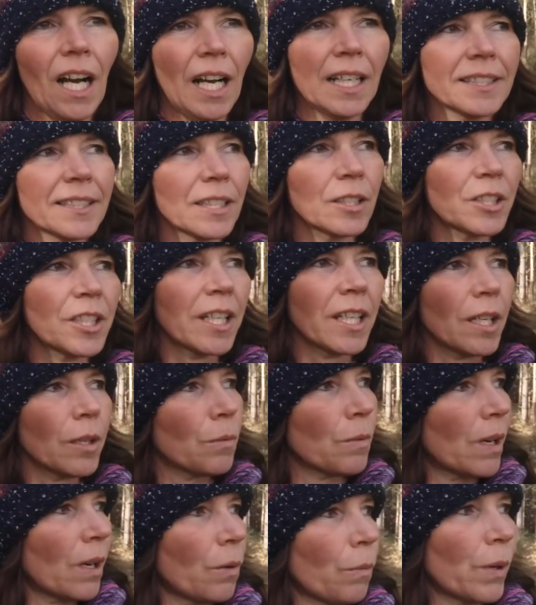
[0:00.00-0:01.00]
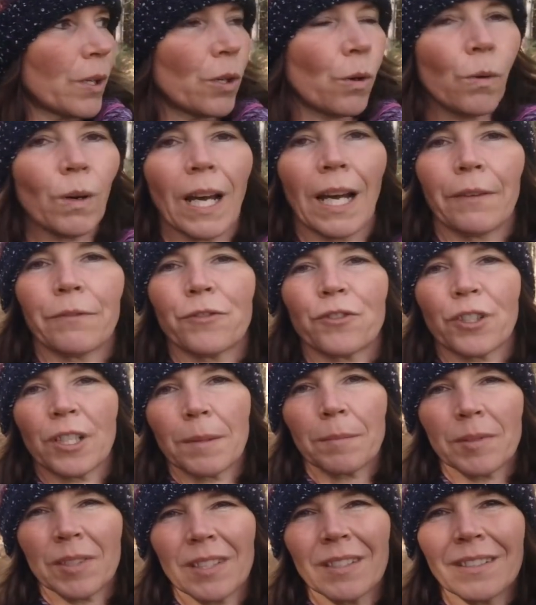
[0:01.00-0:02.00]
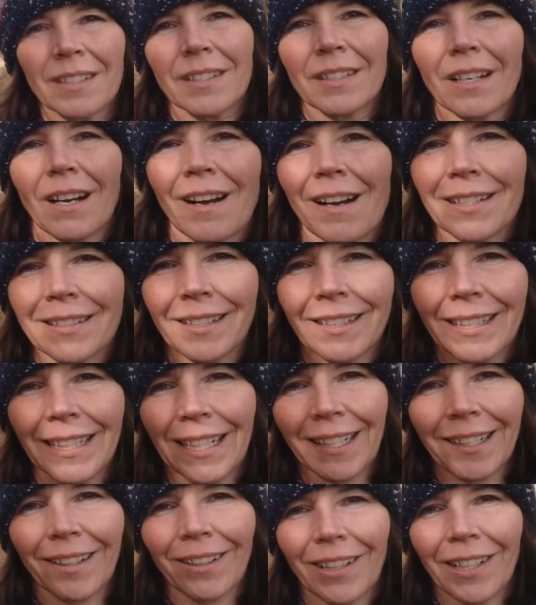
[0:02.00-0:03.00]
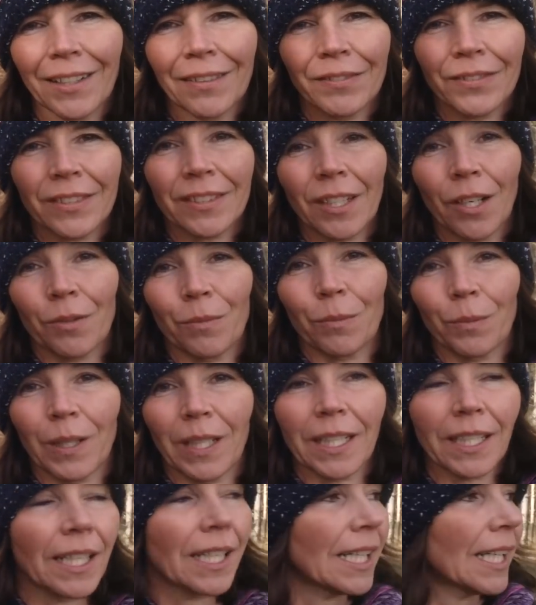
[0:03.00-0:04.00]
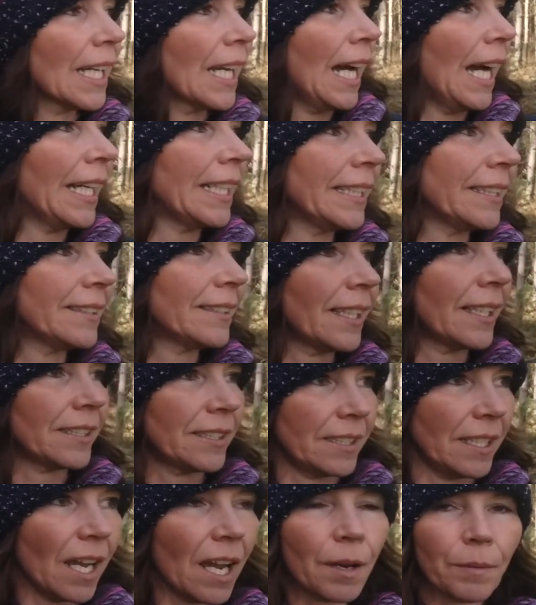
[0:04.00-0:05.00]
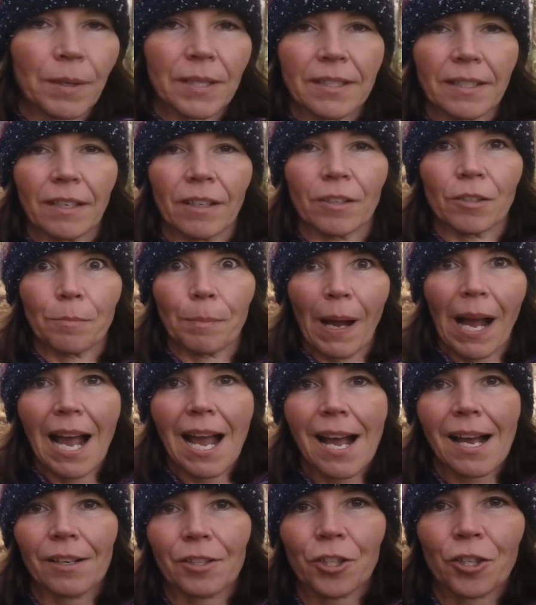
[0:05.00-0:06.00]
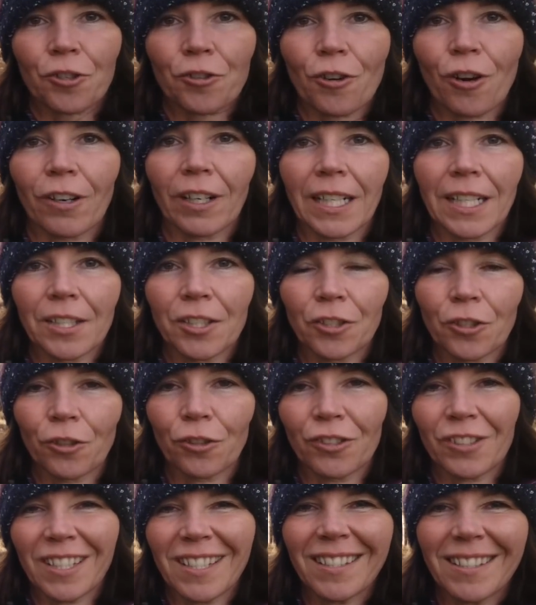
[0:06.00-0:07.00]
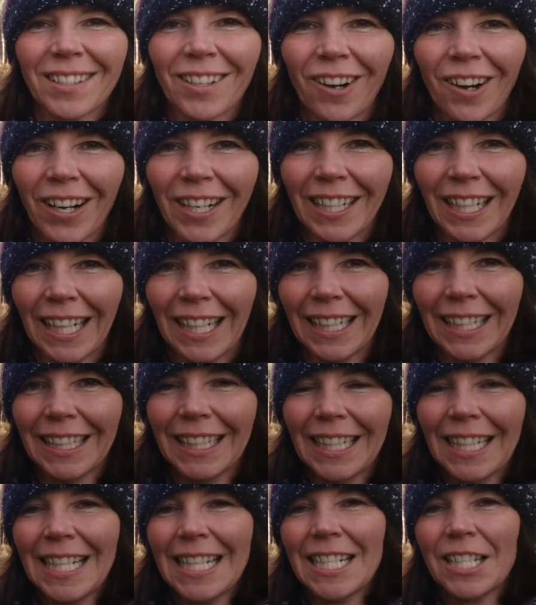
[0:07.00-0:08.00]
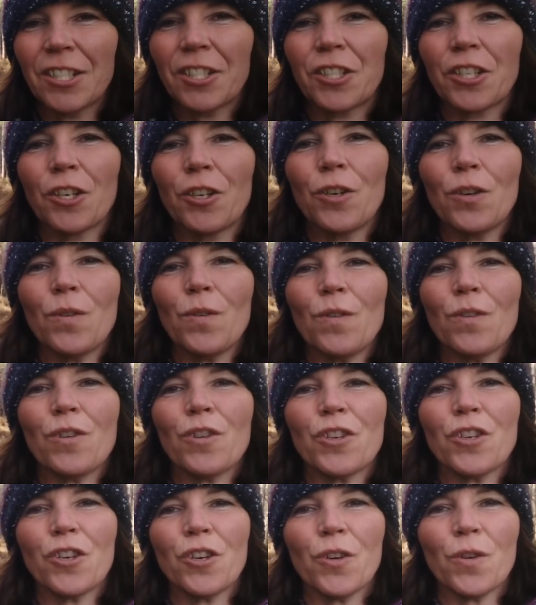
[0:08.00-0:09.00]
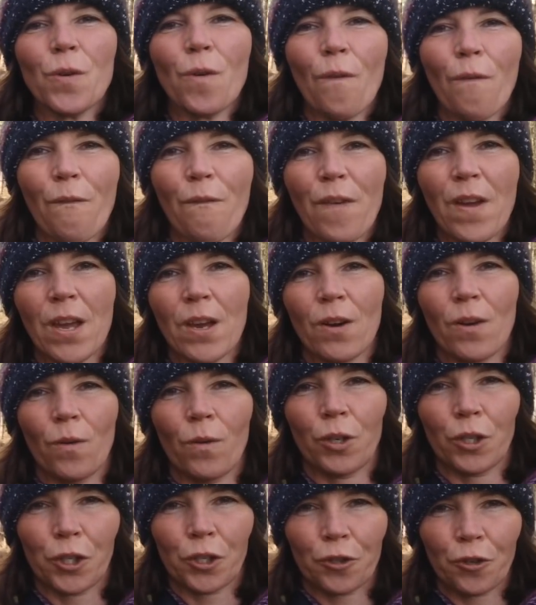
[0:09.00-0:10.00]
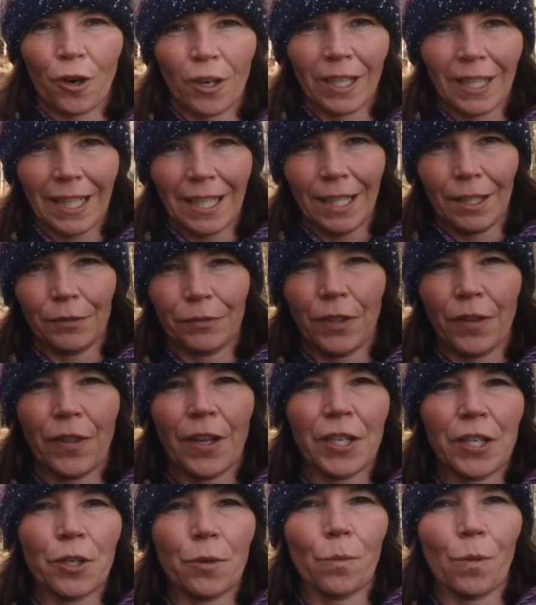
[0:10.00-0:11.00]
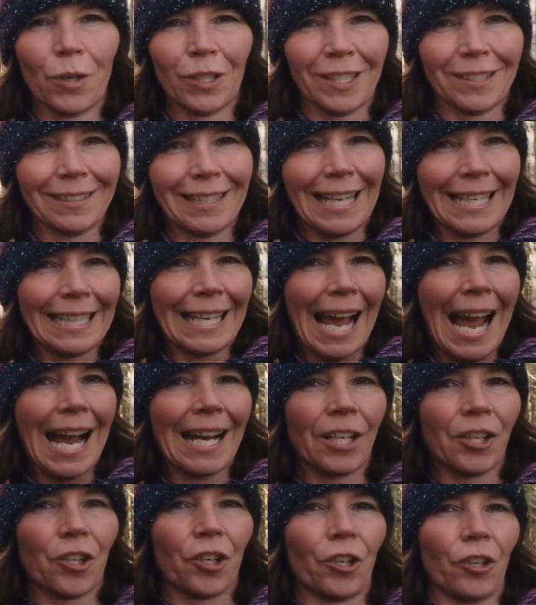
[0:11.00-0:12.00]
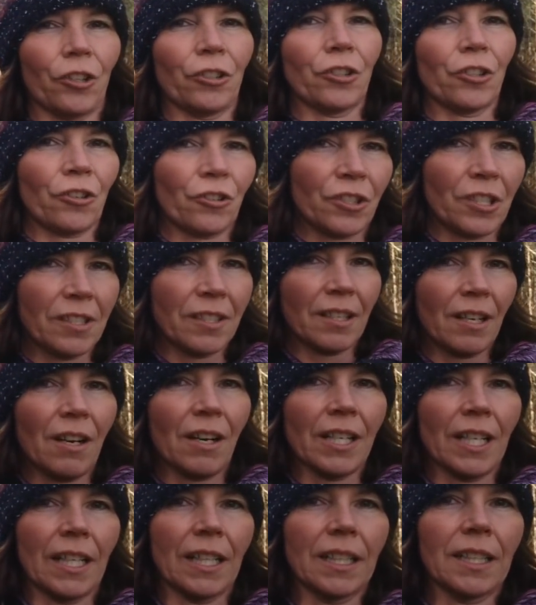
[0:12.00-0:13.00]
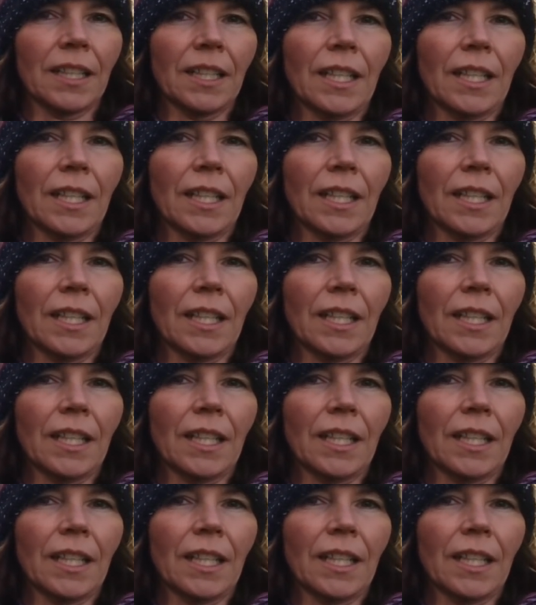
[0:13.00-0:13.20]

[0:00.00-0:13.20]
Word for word: I said, yeah, well, we all have dreams and desires in our lives, don't we? And he said, yeah, we do, but how strong is your desire? Do you feel strong enough that you want to take action on your desire?